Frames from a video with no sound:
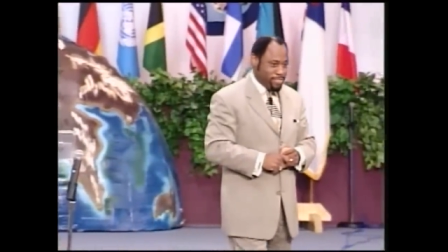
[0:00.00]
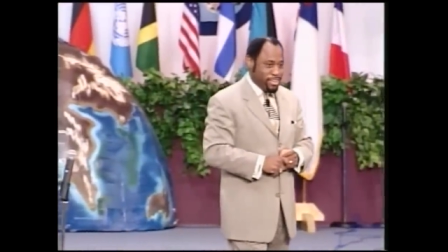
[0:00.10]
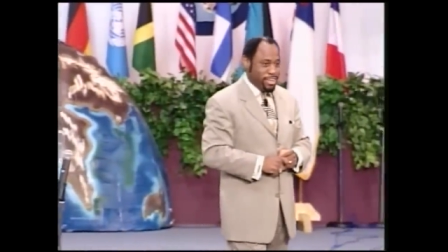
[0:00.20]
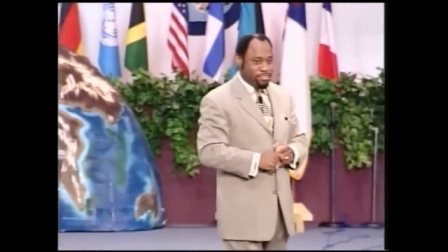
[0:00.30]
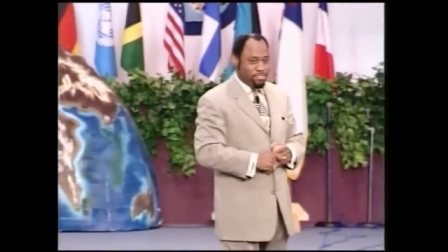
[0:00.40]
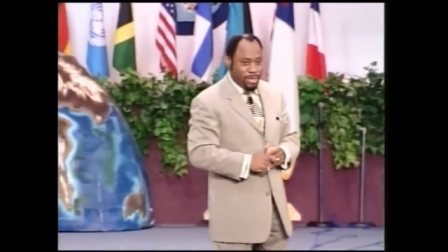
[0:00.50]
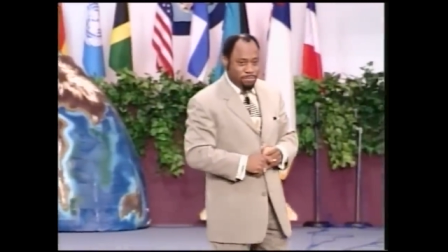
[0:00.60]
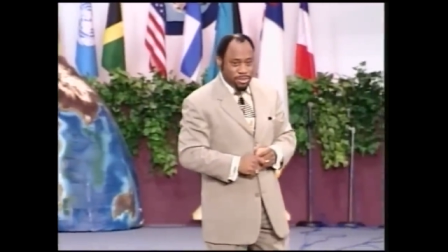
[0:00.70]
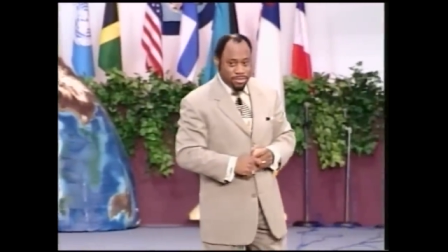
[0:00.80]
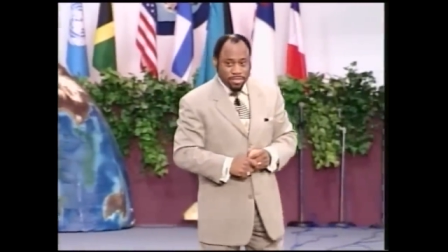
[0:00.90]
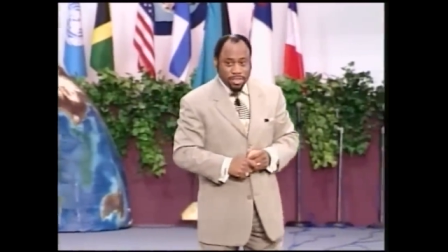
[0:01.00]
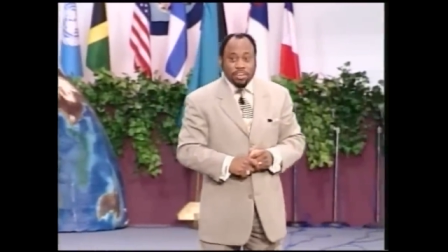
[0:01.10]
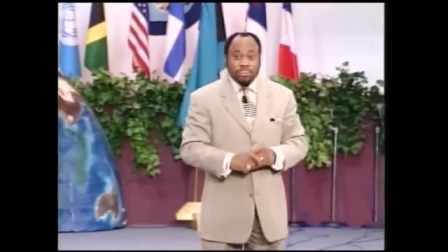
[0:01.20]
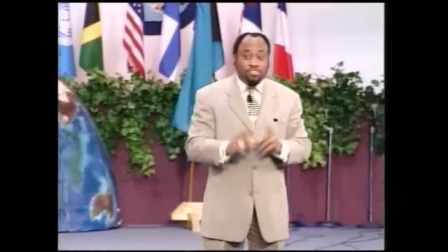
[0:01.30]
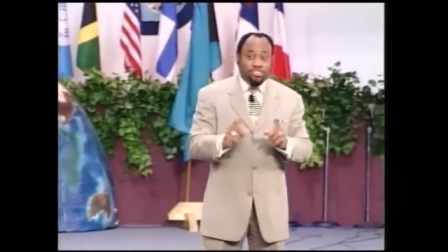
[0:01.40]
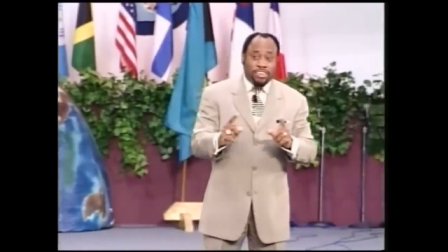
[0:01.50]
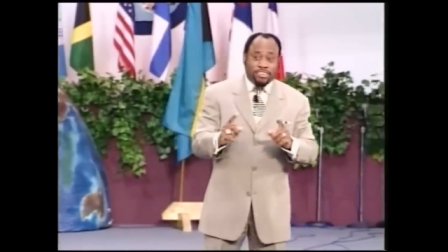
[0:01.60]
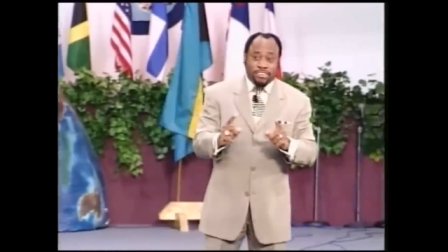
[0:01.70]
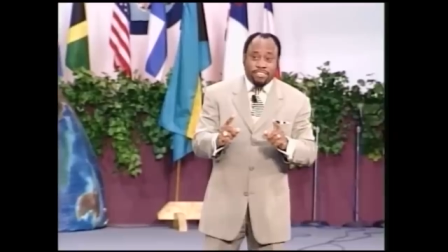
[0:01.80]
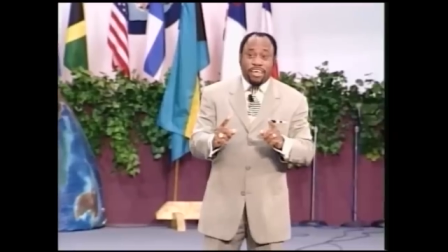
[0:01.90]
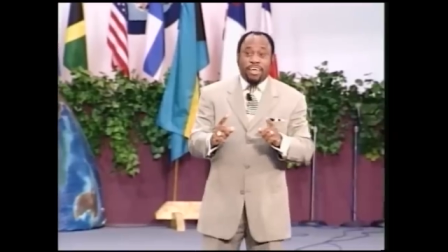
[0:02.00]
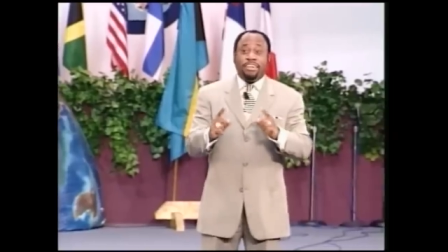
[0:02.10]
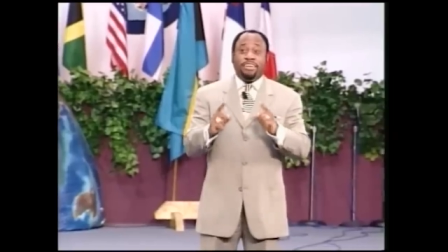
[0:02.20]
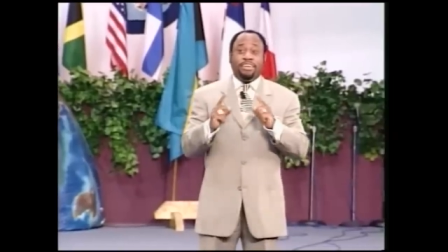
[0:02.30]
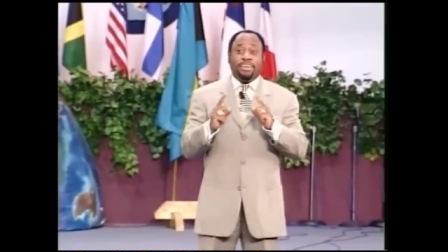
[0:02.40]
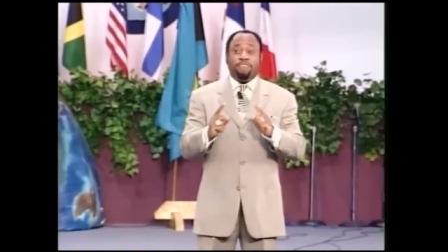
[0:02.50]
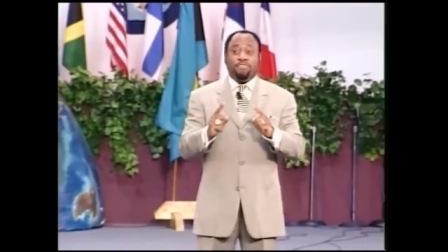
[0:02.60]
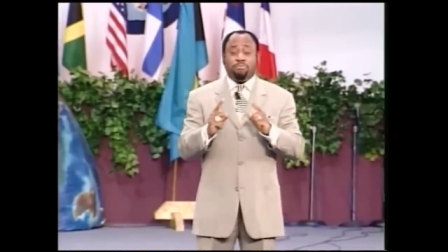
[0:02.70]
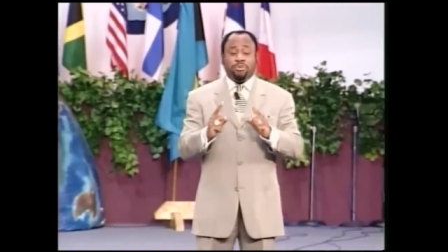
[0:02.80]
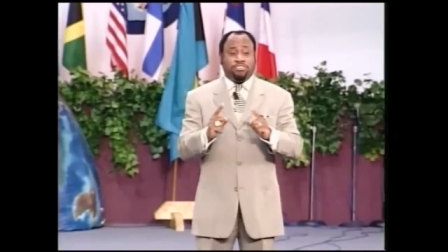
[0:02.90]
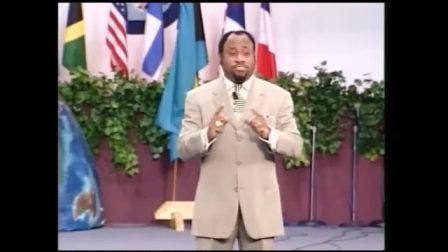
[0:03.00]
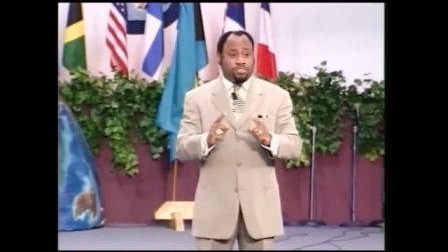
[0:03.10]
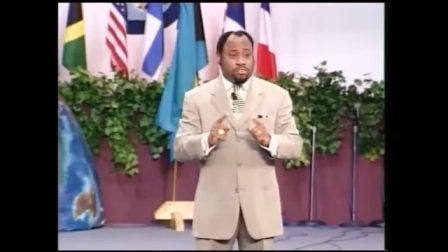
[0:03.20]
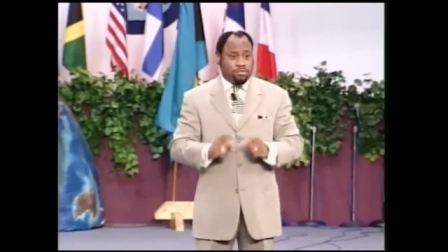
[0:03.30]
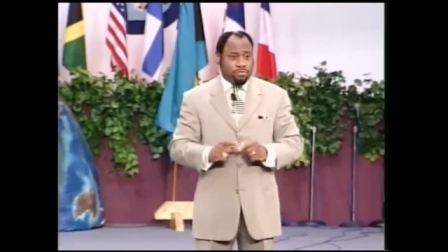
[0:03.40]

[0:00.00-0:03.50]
Here's a statement: Jesus never preached,